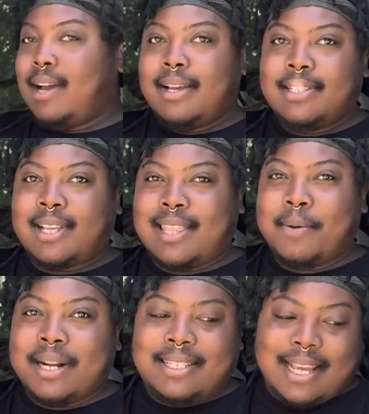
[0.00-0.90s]
So I think
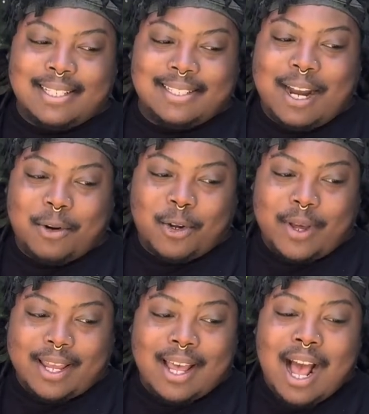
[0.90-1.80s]
we're gonna test this out real
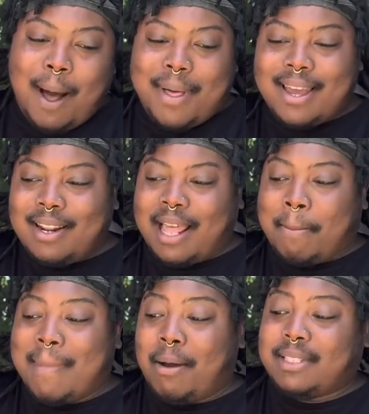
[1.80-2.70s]
quick. I'm not gonna like
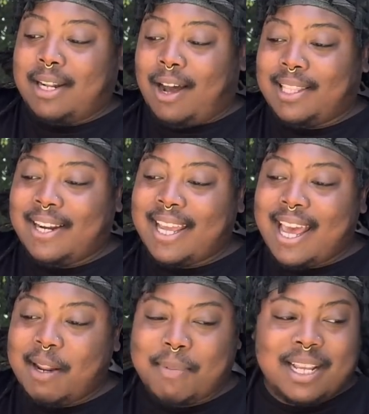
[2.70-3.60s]
mount it on there
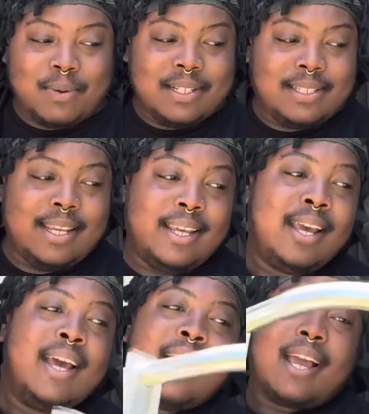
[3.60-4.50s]
yet, but I just want to see,
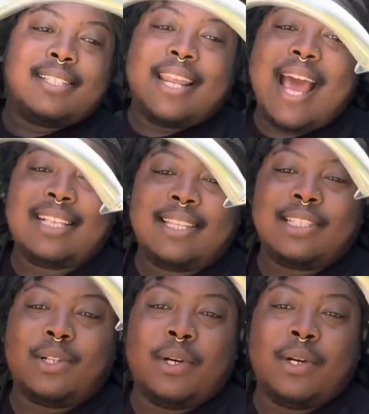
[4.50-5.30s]
because it has these little